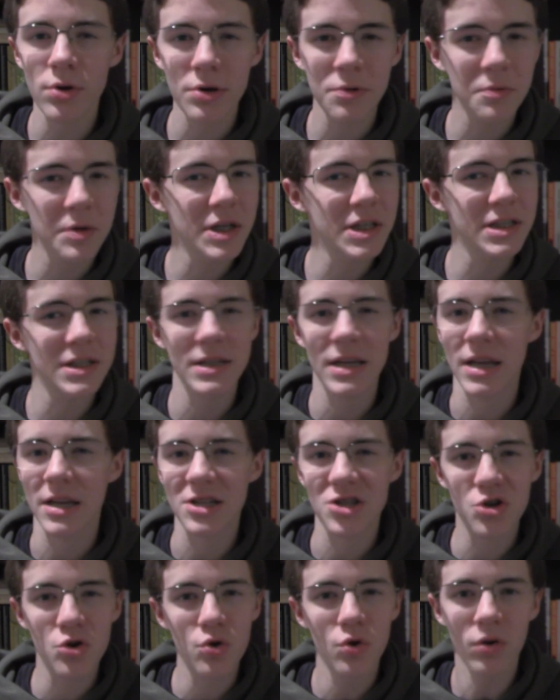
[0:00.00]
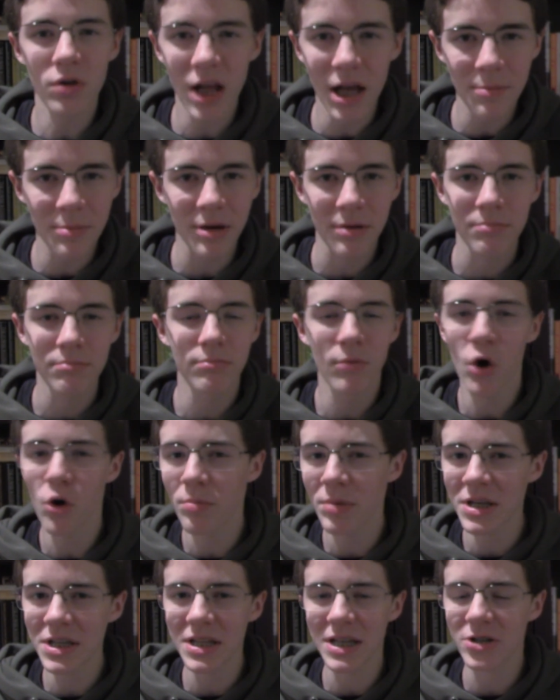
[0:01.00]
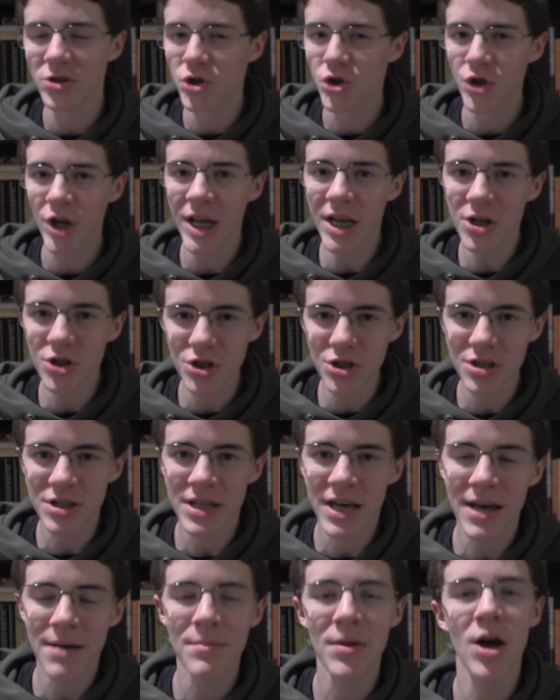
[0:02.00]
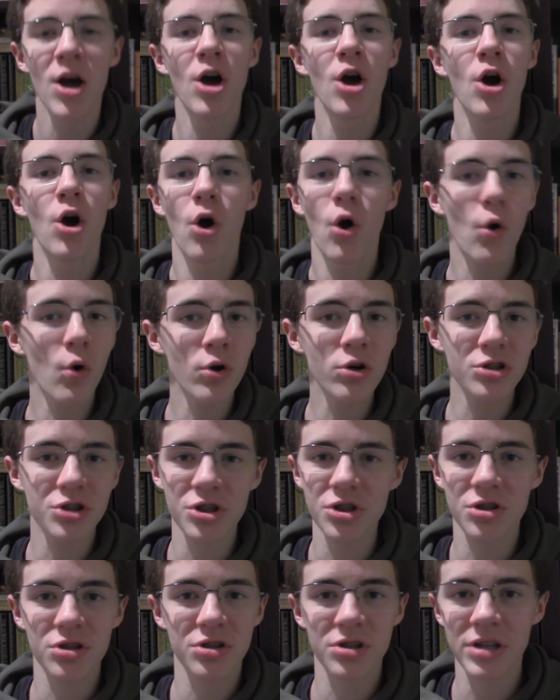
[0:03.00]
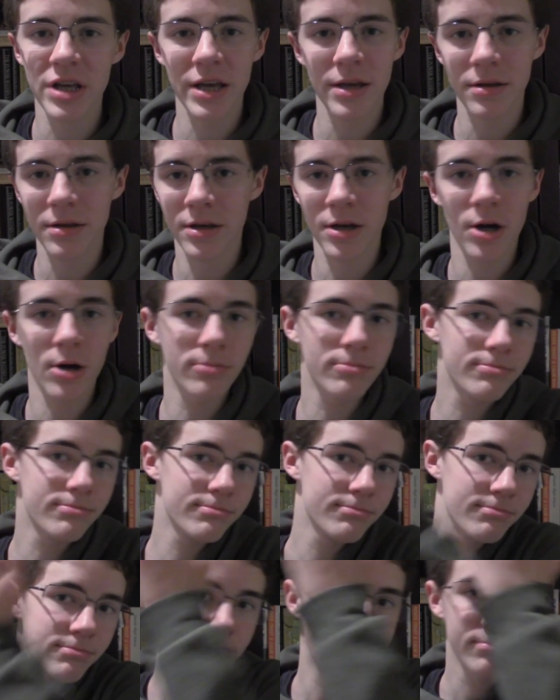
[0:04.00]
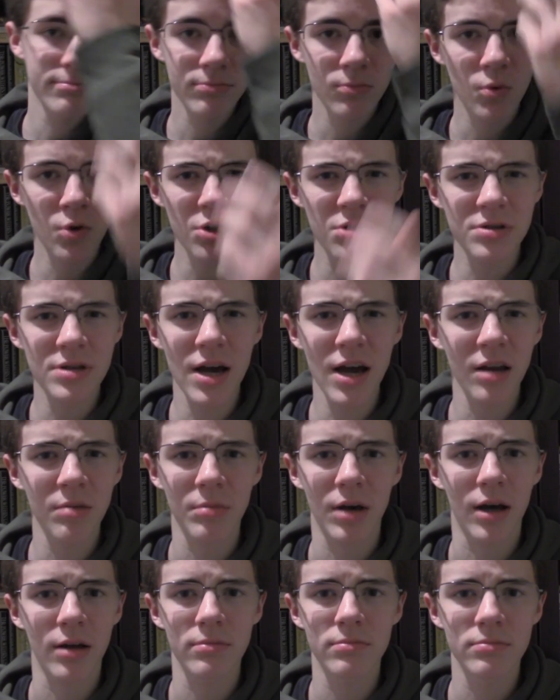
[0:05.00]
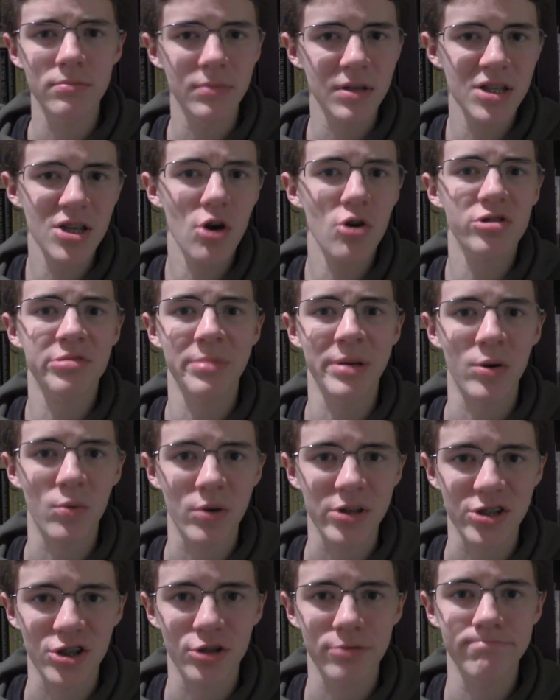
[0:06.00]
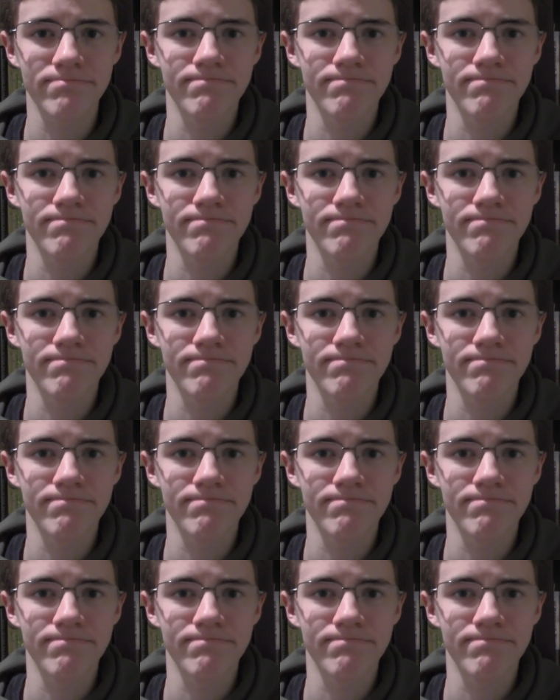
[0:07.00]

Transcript: reason, this cool epic moment that changes them, or just say, you know, what are you talking about? He's always been a wizard.